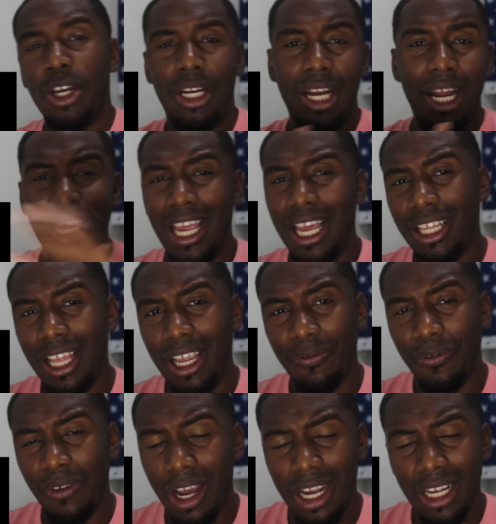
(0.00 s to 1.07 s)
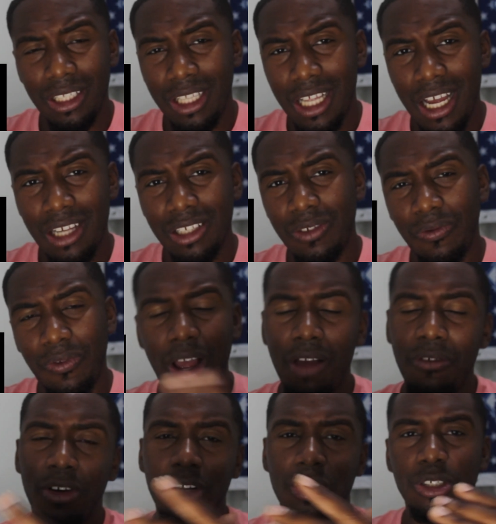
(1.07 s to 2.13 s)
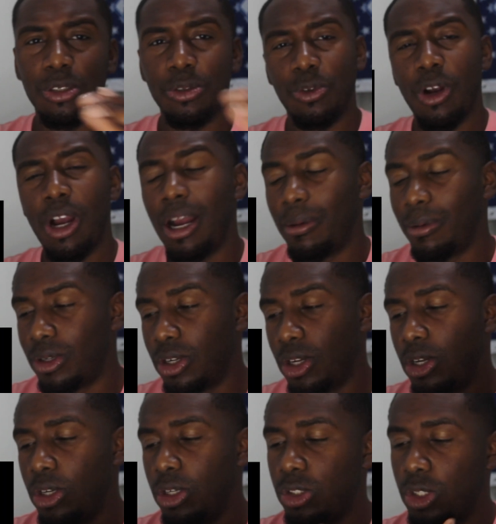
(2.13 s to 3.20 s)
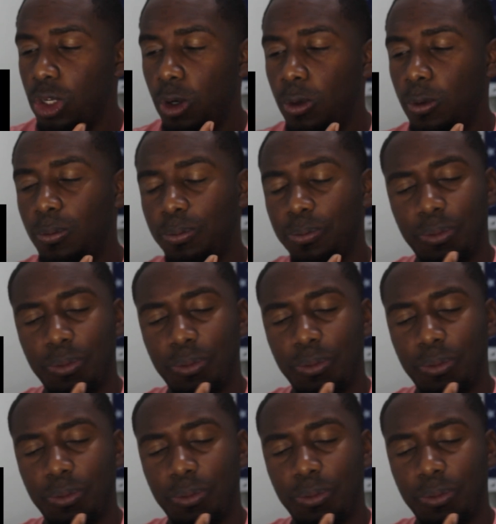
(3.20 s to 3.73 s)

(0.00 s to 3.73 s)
And I got like 5,500 subscribers. So